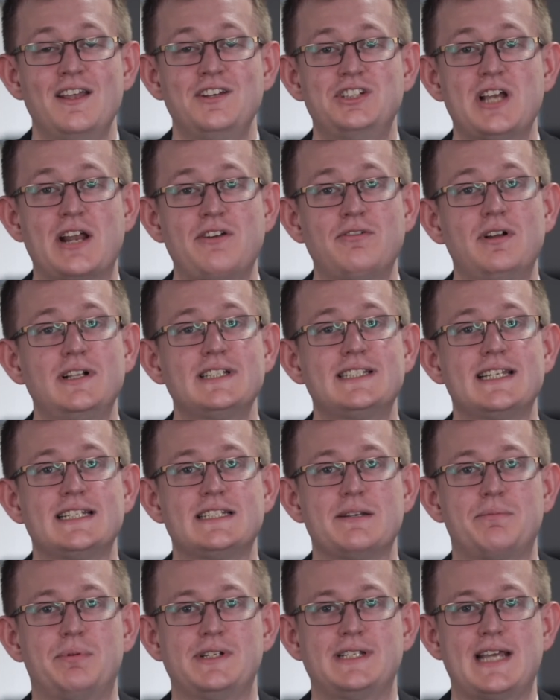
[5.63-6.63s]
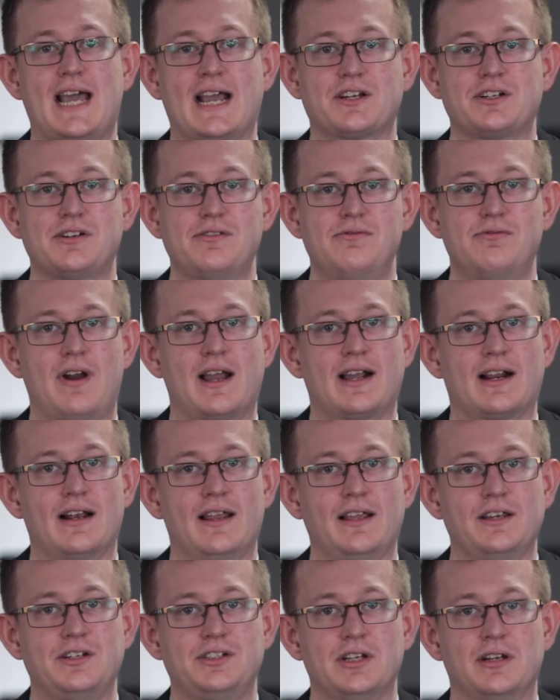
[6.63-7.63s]
General Data Protection
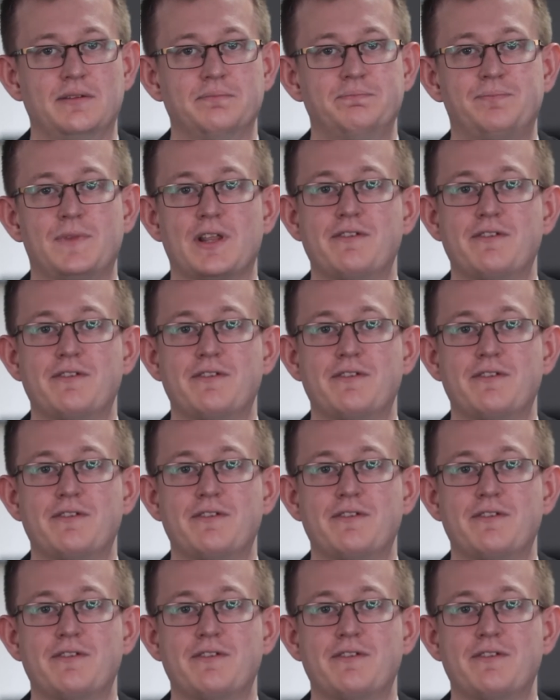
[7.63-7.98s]
Regulation